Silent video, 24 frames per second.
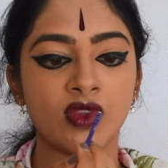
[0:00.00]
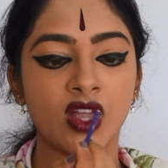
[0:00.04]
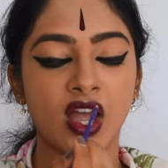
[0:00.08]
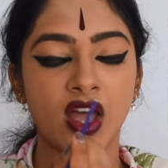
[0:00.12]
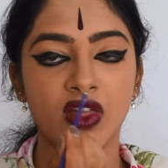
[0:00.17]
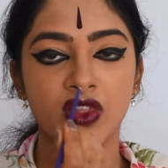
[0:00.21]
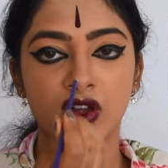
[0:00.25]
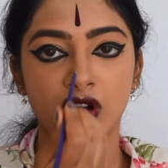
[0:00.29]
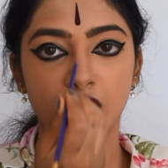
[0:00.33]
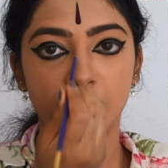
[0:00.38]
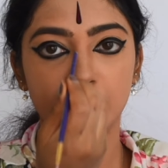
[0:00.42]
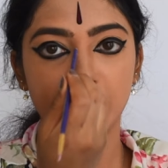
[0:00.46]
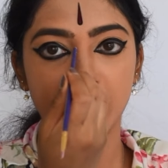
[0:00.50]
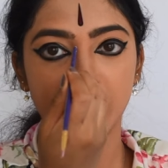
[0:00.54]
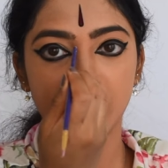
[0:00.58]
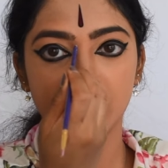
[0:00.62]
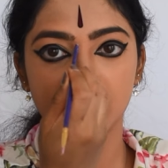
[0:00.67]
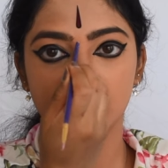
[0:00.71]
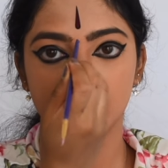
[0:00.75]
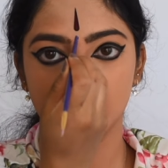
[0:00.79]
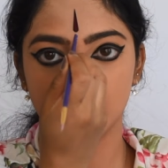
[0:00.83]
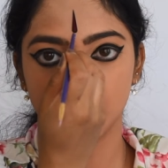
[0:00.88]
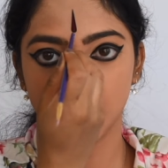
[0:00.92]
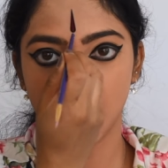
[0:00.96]
And then I'll make a
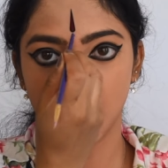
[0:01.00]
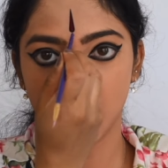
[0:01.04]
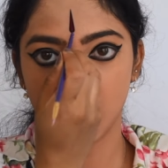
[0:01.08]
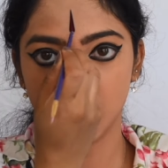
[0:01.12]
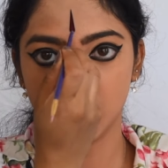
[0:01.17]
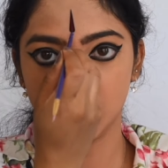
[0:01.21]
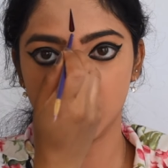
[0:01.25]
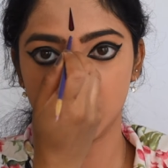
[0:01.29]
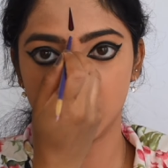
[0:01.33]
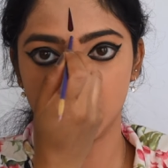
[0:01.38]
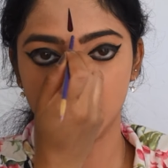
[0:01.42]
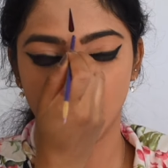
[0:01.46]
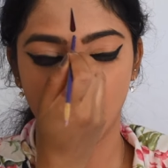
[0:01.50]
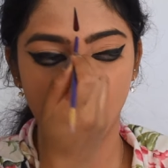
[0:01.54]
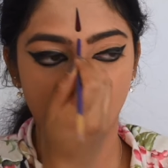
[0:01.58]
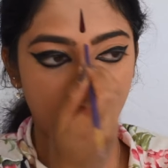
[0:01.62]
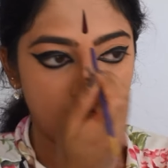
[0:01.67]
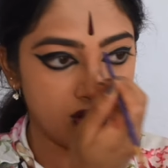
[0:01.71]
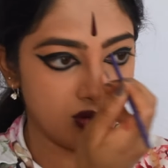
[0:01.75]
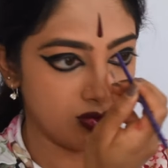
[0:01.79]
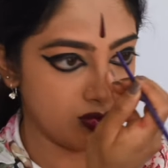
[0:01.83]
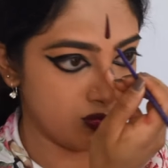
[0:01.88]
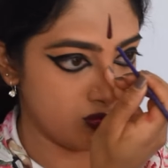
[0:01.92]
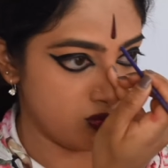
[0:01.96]
small
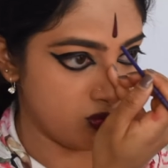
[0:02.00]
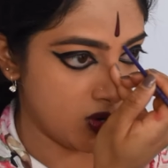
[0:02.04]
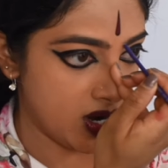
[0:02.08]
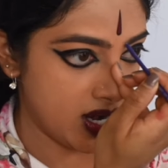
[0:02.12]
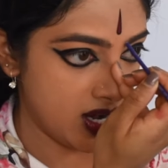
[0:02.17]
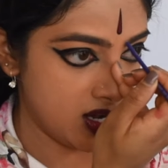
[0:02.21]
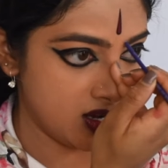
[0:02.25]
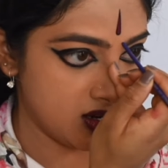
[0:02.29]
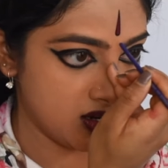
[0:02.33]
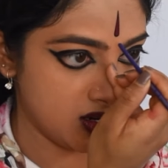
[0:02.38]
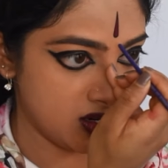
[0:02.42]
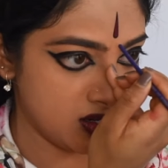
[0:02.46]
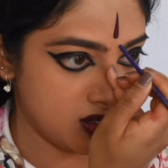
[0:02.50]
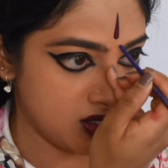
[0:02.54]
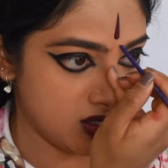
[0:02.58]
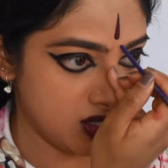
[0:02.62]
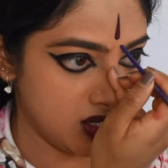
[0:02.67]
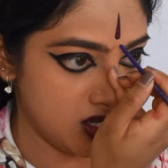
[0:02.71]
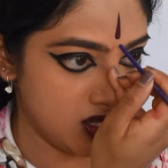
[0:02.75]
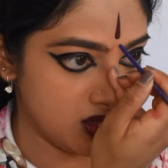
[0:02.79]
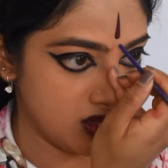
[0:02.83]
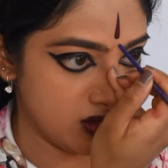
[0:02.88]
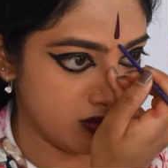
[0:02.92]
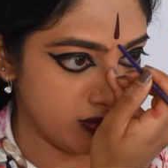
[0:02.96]
dot right
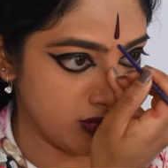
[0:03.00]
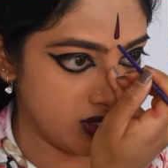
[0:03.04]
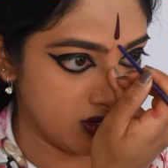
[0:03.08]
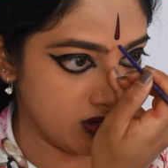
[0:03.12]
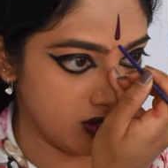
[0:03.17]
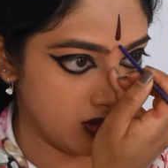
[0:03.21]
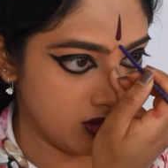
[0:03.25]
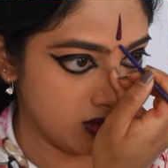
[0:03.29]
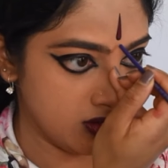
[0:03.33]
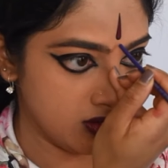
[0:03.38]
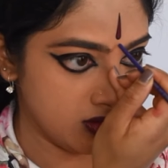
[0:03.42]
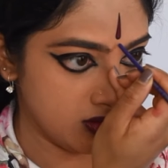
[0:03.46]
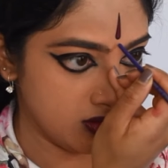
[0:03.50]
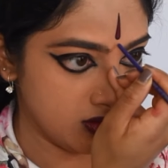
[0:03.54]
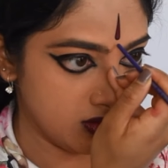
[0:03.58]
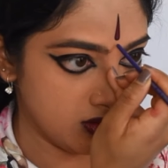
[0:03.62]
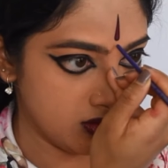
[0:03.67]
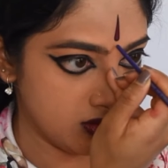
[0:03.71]
underneath the middle